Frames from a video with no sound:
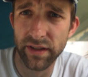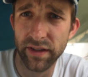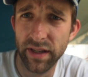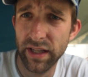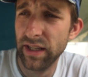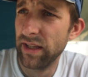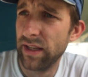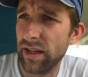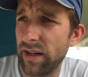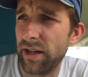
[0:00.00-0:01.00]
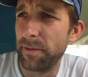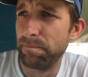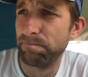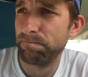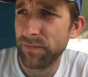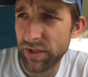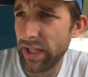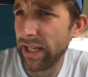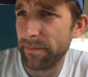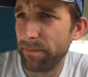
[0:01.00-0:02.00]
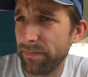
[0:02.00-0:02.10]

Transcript: And so yeah,